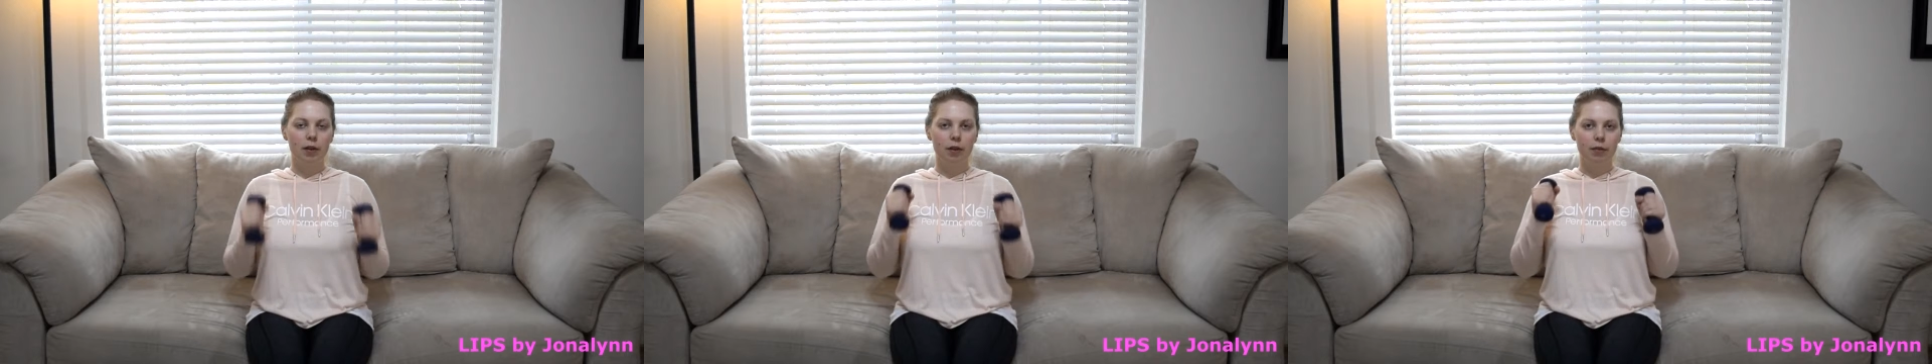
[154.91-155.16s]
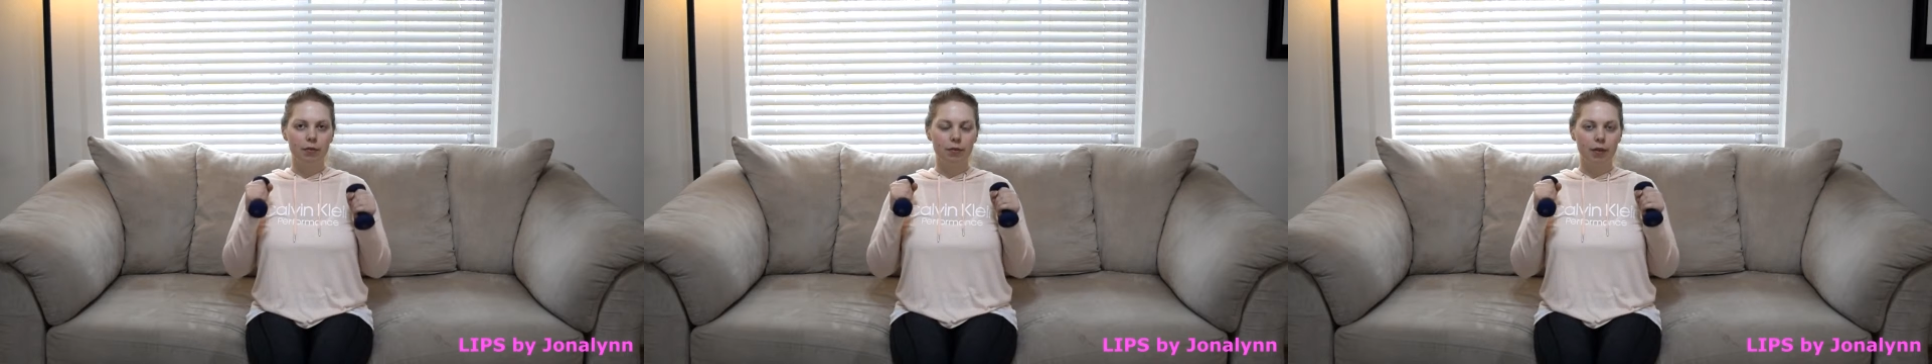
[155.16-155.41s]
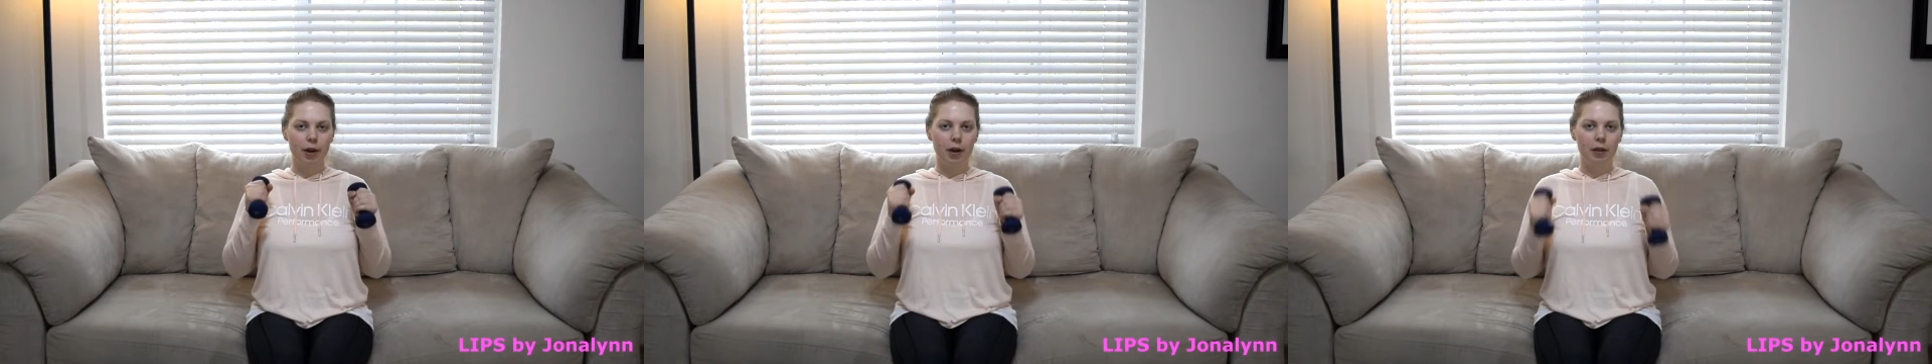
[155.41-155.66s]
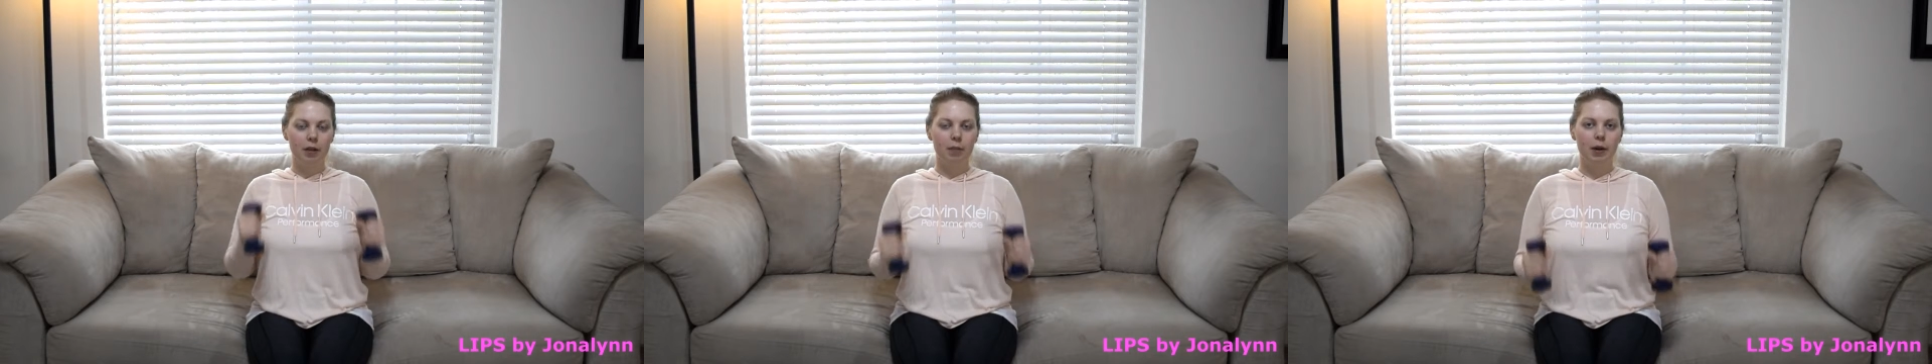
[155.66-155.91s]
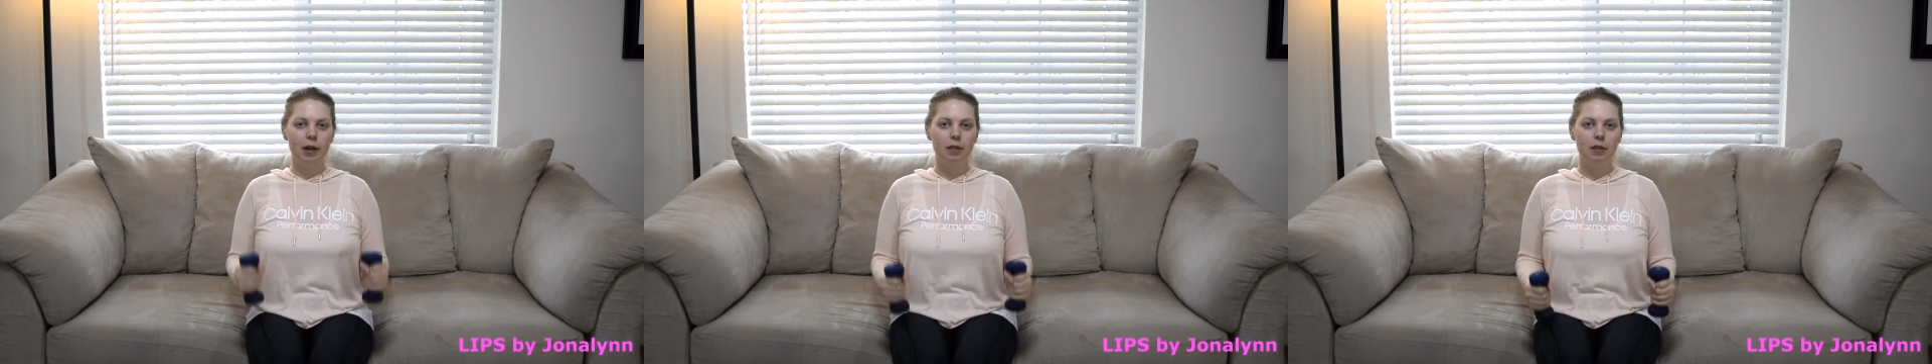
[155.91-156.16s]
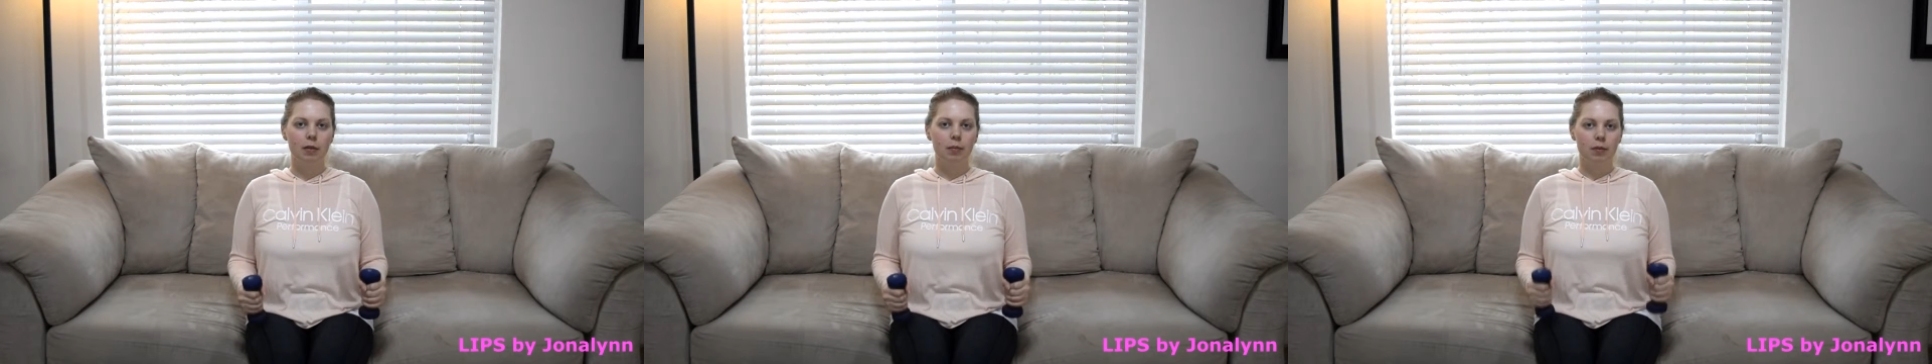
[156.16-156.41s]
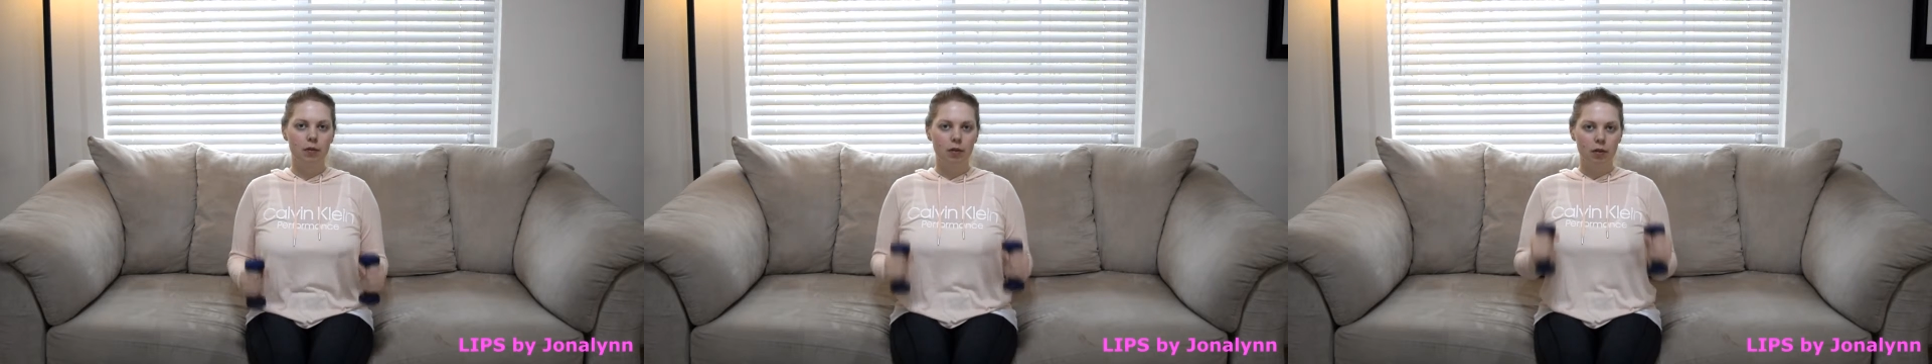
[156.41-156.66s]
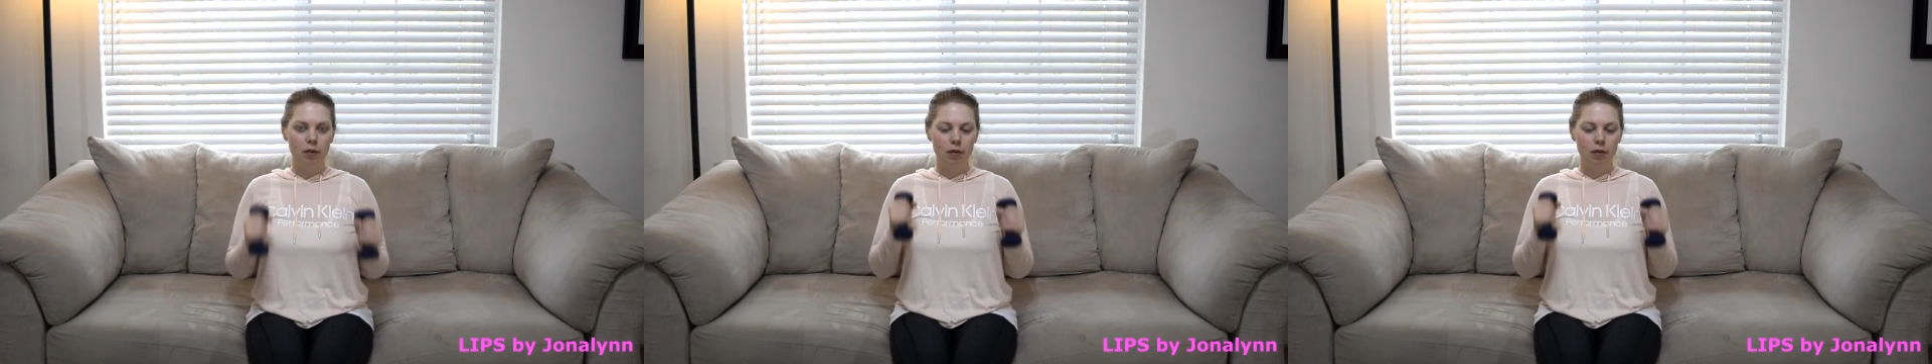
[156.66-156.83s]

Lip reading: of the biceps.